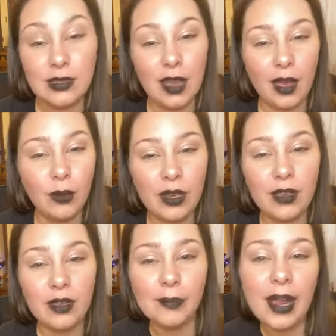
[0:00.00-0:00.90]
I would
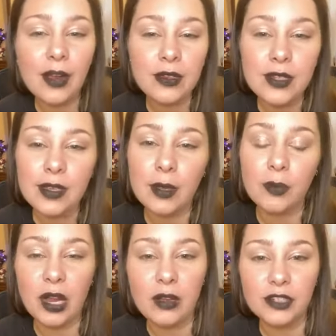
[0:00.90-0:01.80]
compare it to like
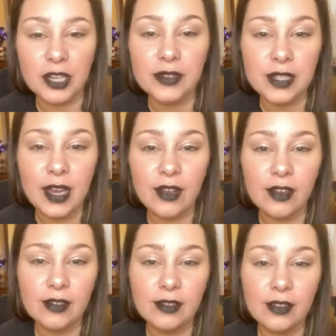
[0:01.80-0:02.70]
brow gels
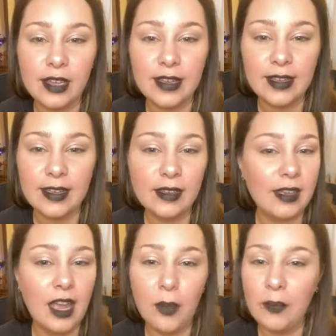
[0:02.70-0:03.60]
now. Like, it
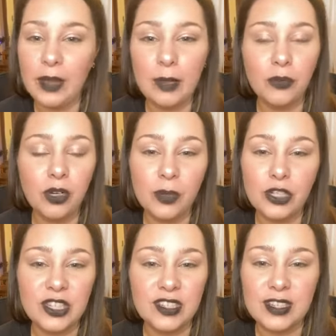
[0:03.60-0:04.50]
came like pretty much
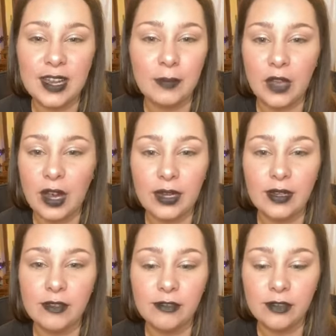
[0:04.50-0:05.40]
in the same kind
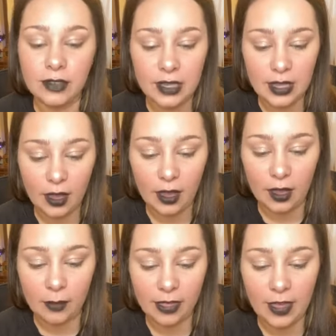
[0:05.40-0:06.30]
of
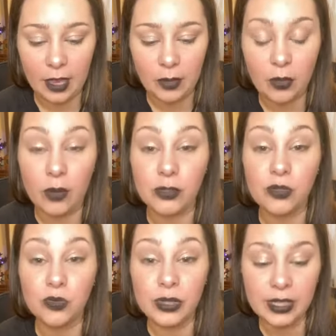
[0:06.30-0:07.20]
thing, but what was
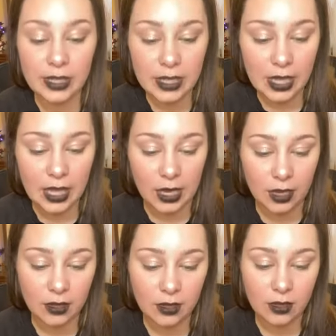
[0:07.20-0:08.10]
really key
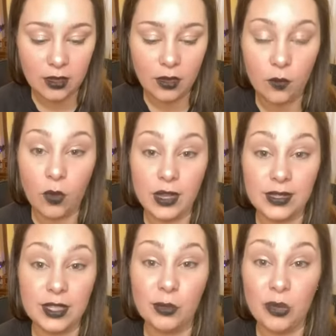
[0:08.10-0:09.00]
was
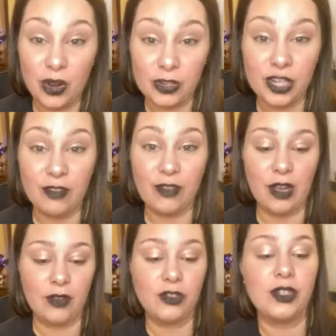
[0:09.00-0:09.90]
the brush I
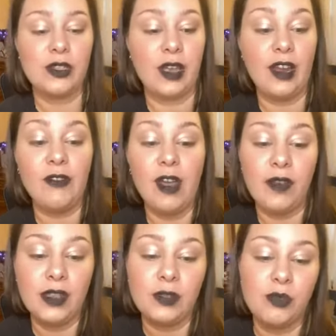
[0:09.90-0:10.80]
found. And I've had
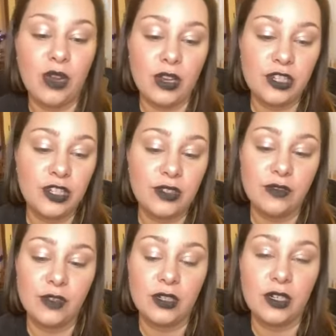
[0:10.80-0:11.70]
this brush
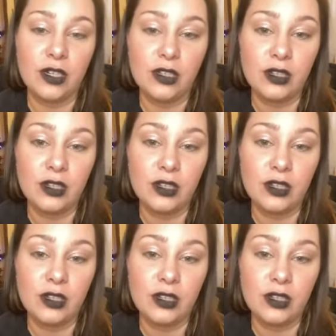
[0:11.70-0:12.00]
for, good